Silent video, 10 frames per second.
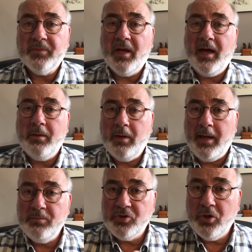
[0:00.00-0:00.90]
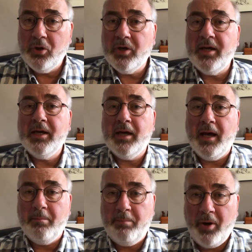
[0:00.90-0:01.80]
I'm talking
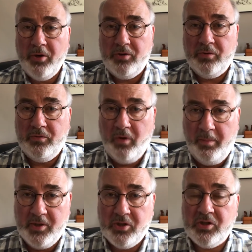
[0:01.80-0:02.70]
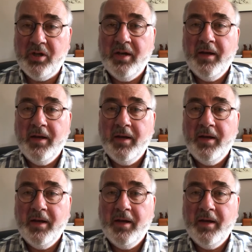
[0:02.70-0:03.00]
about rubbish.